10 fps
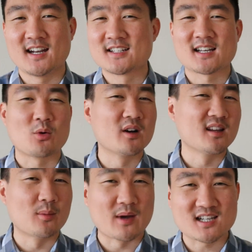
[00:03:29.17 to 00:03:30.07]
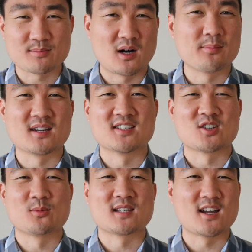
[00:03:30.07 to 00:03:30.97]
It is like one of the best pumpkin
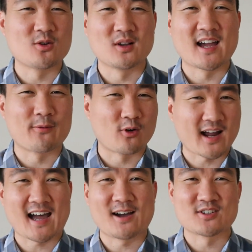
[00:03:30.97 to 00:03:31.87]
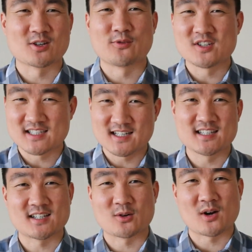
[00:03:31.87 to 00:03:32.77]
soups that you will ever have, so if you see
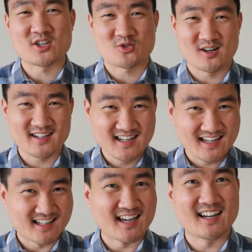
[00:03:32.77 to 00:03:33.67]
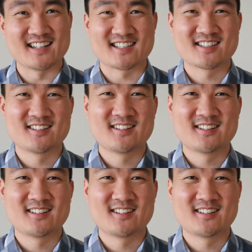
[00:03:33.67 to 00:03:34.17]
this in a restaurant, get it.